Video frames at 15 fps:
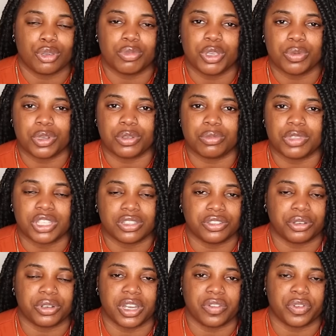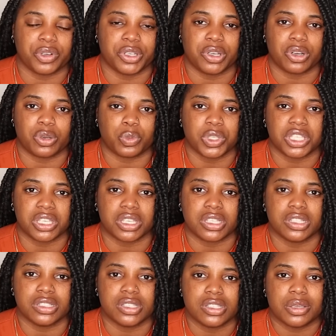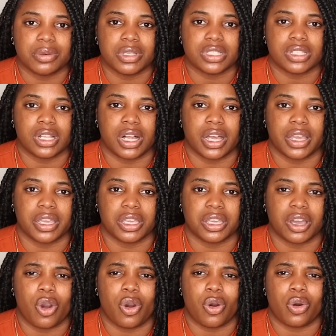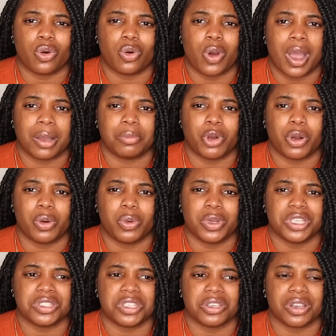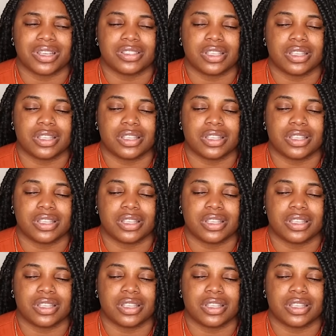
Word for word: do you mean, what do you mean? You're never here on weekends. He was like, oh, I'm always here. I